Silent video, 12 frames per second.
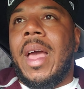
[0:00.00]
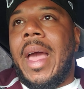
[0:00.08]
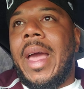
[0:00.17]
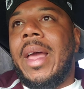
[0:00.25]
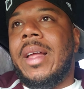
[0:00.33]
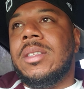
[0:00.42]

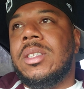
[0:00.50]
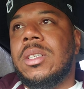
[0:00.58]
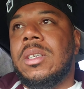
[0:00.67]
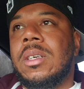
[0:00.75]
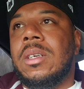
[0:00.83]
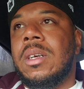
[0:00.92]
and
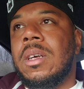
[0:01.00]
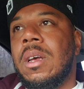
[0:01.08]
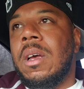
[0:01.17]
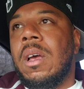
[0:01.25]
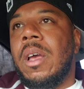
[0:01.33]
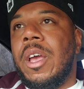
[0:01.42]
to
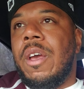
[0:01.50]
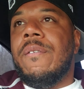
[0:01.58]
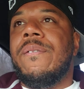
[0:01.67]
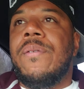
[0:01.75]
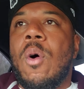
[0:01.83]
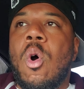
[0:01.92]

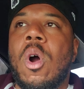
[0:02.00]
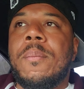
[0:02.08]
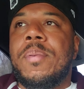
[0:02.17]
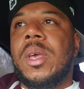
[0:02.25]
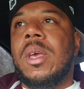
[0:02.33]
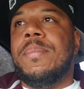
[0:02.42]
inform
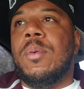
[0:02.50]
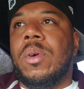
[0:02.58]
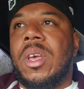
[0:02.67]
people,